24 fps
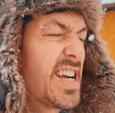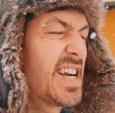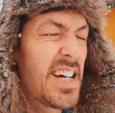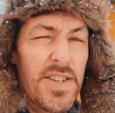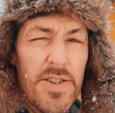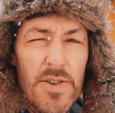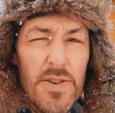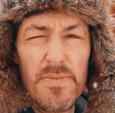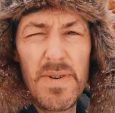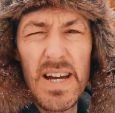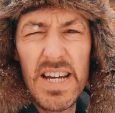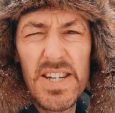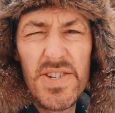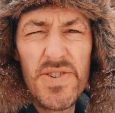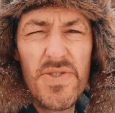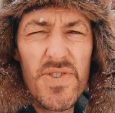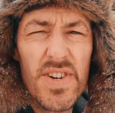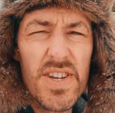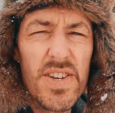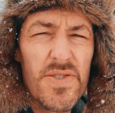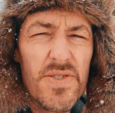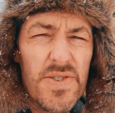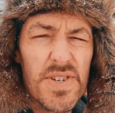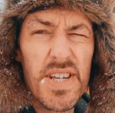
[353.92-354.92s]
So
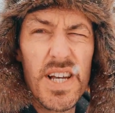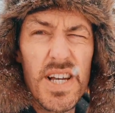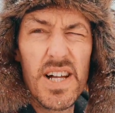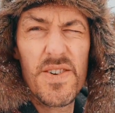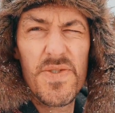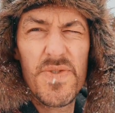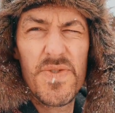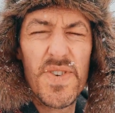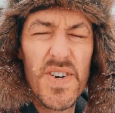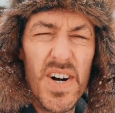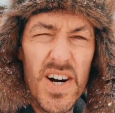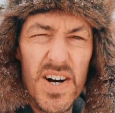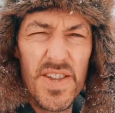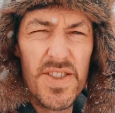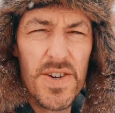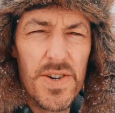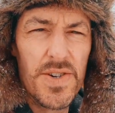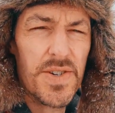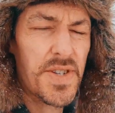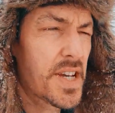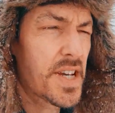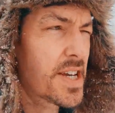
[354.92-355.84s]
measuring yourself to others